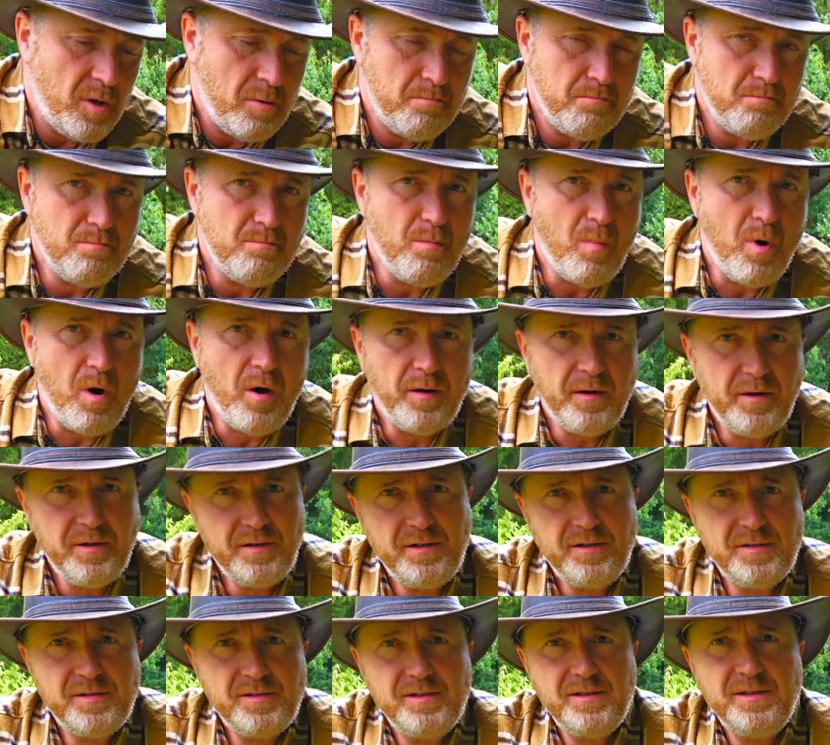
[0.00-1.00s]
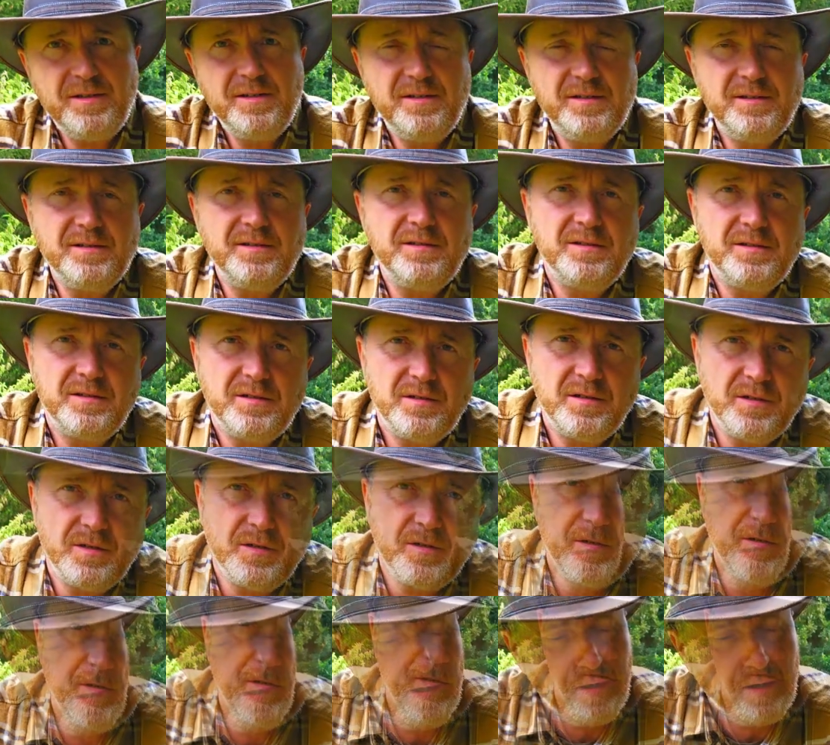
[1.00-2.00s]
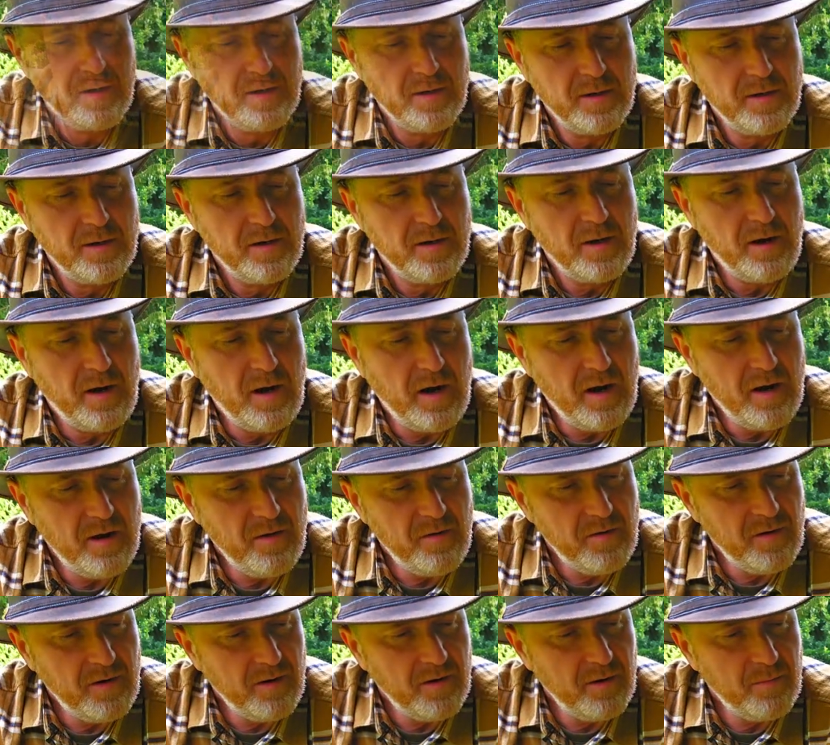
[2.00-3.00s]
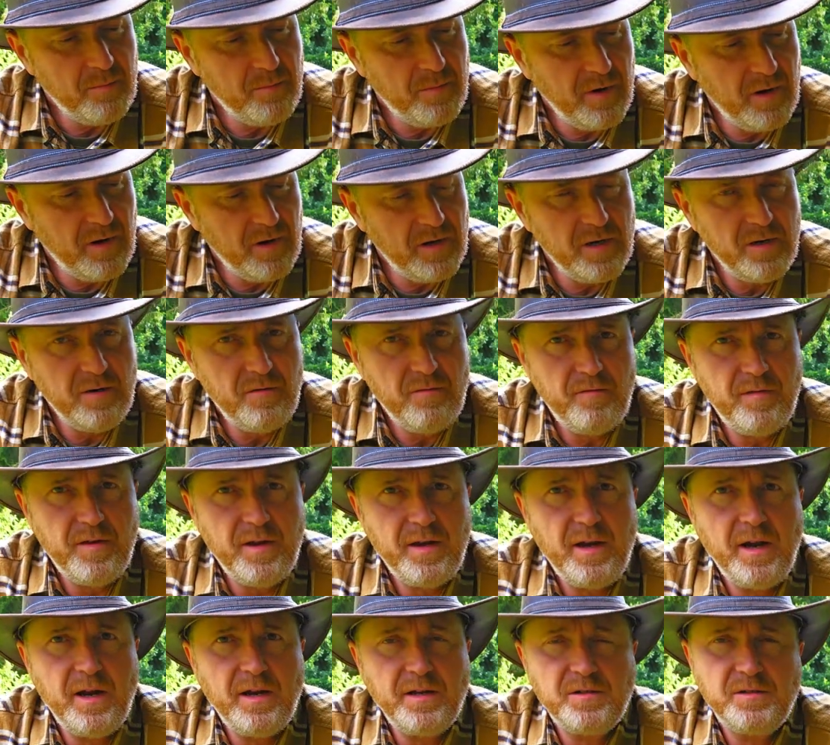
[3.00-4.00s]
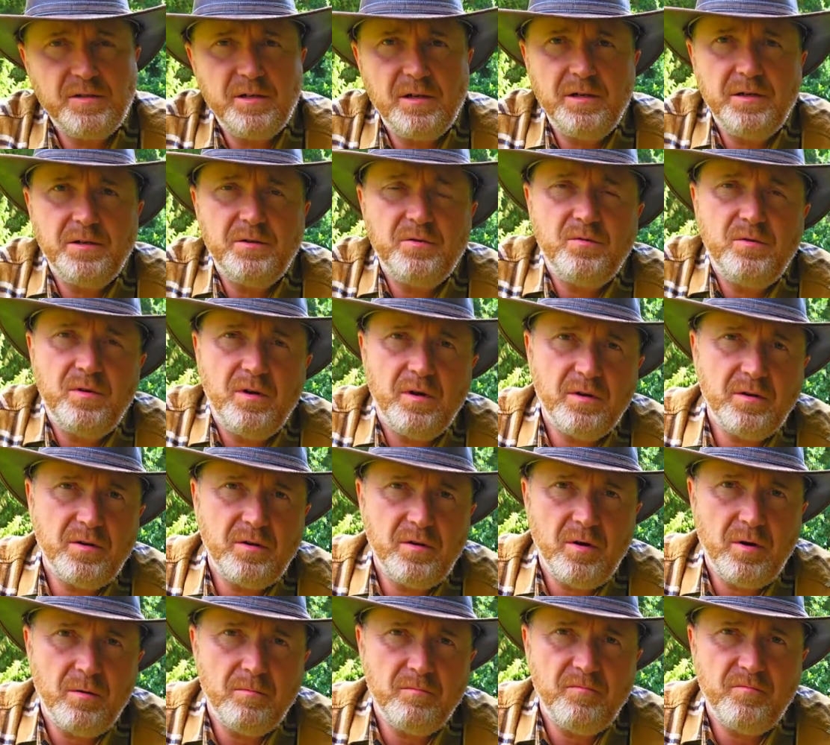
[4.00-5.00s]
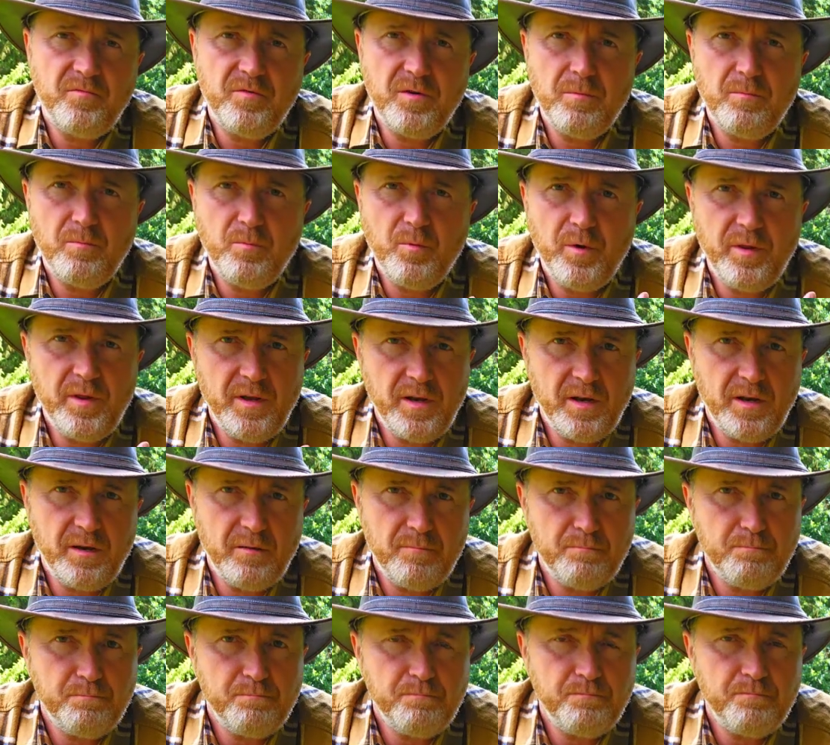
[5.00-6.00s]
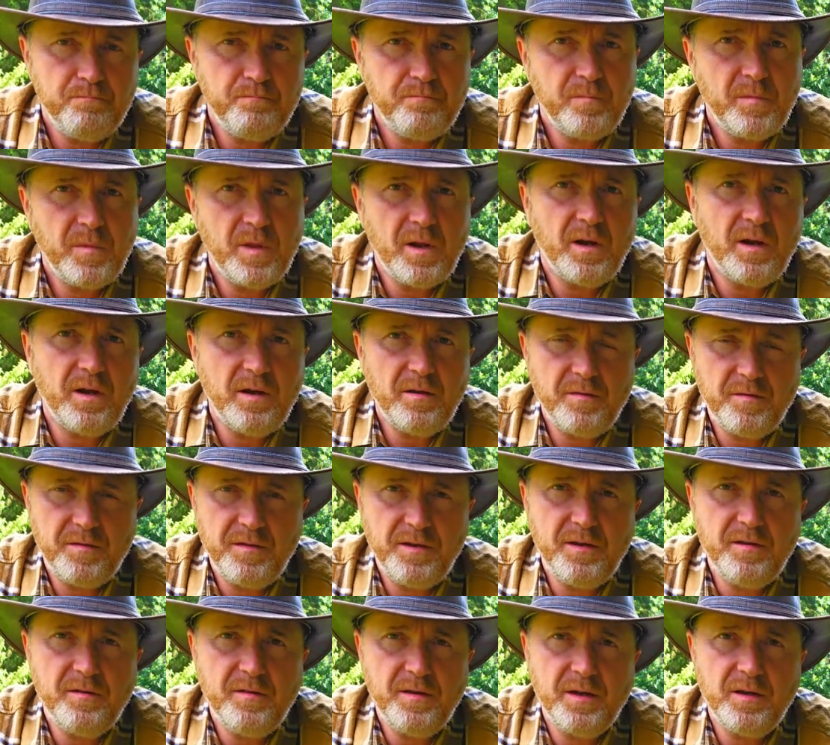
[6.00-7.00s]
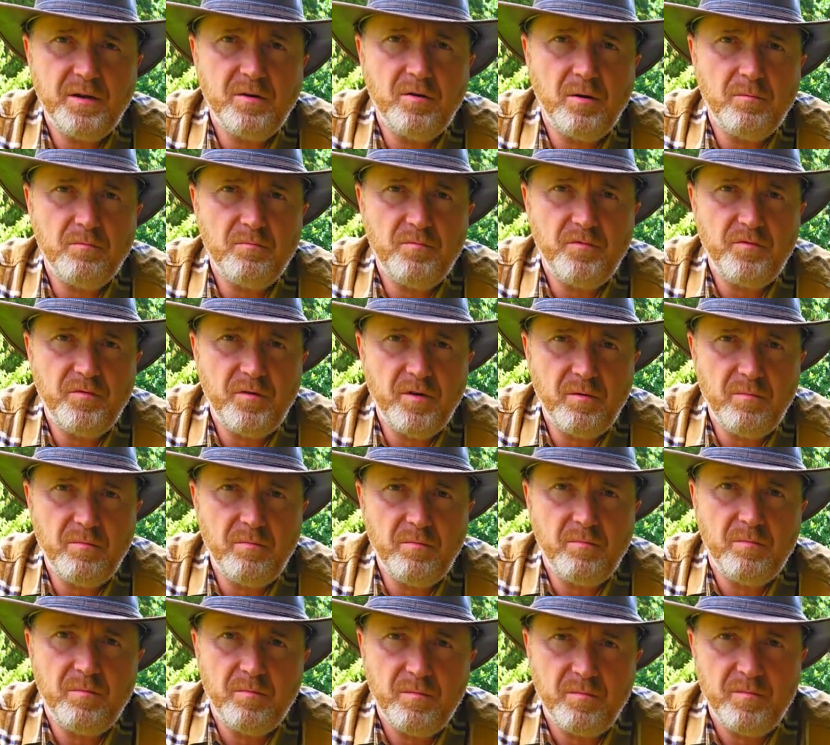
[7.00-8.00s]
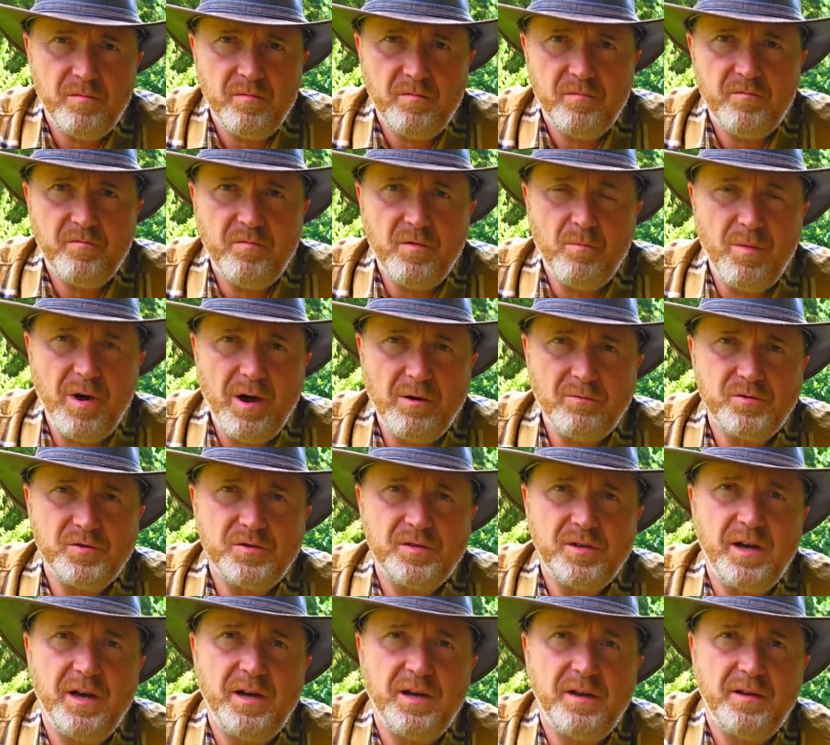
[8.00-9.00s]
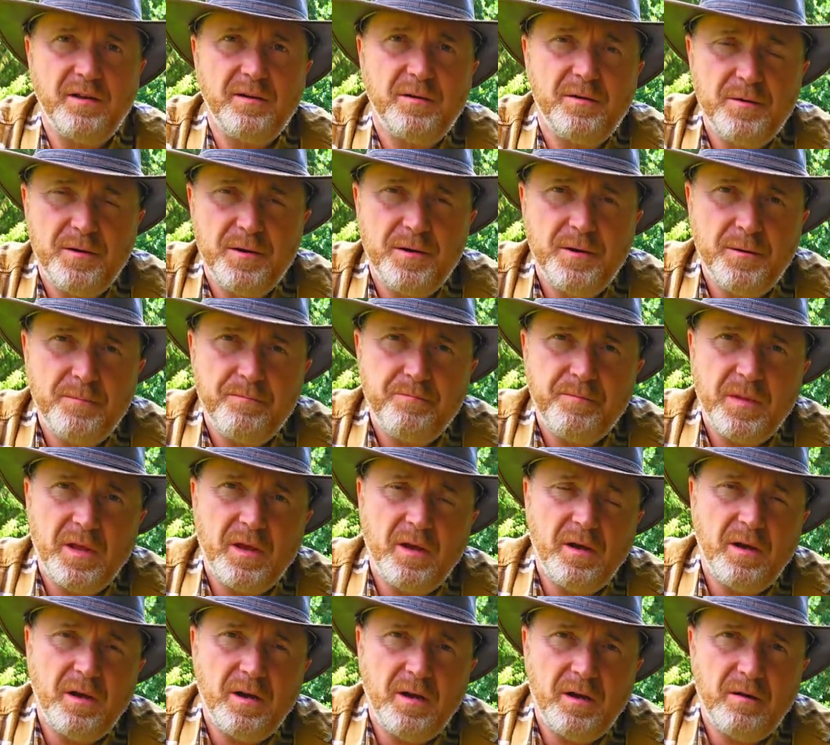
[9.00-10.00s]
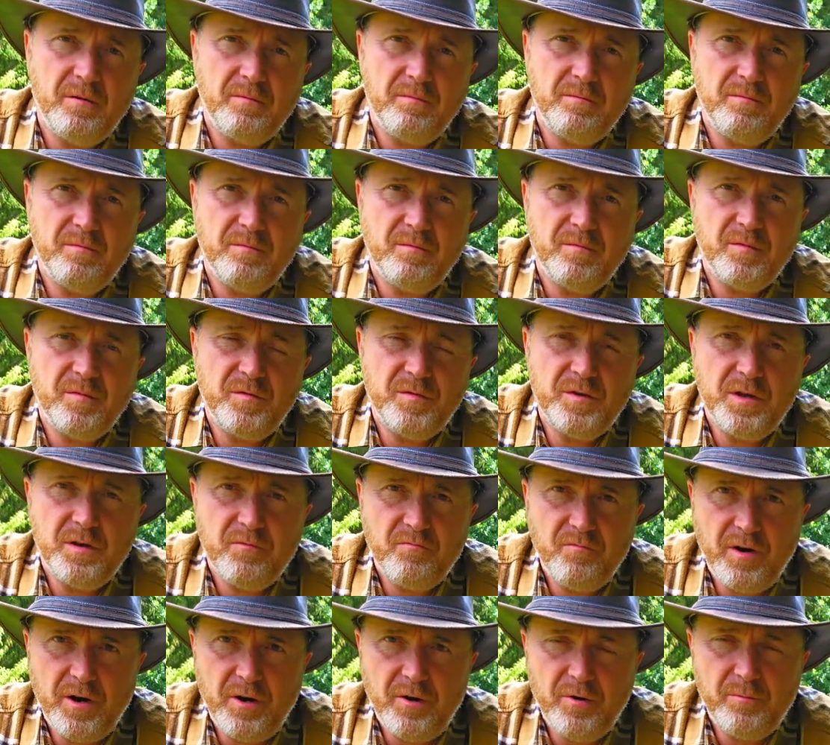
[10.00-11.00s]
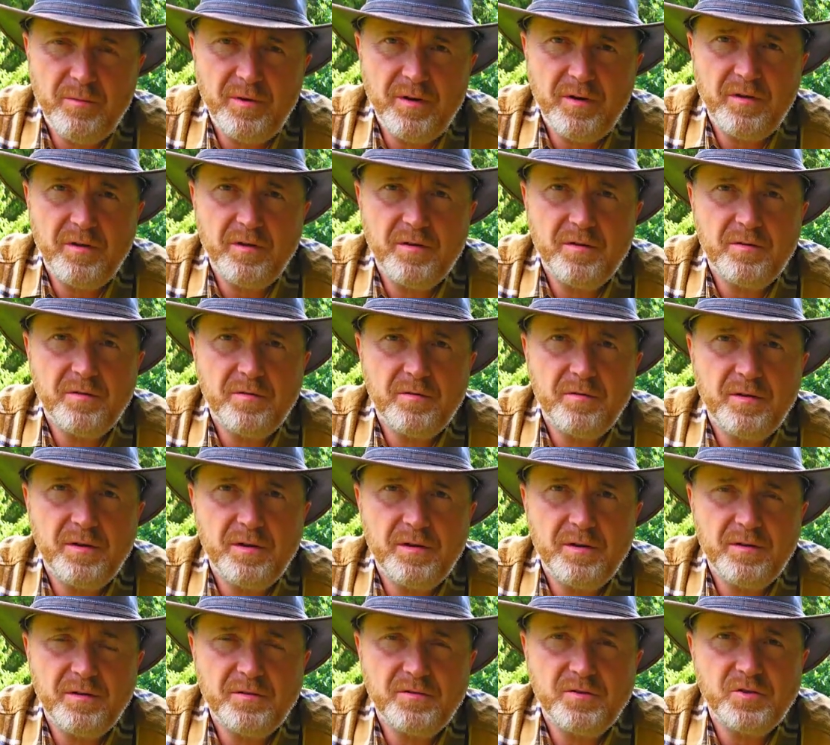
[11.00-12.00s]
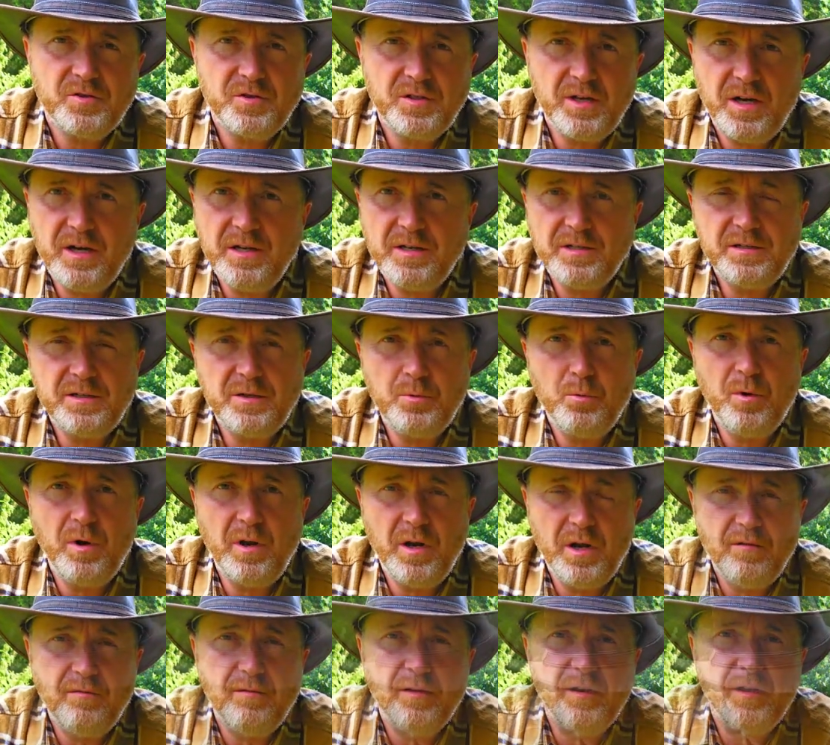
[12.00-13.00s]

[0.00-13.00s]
modern diseases, I believe they actually do not come from within. I think they come from outside, the environment, the society we live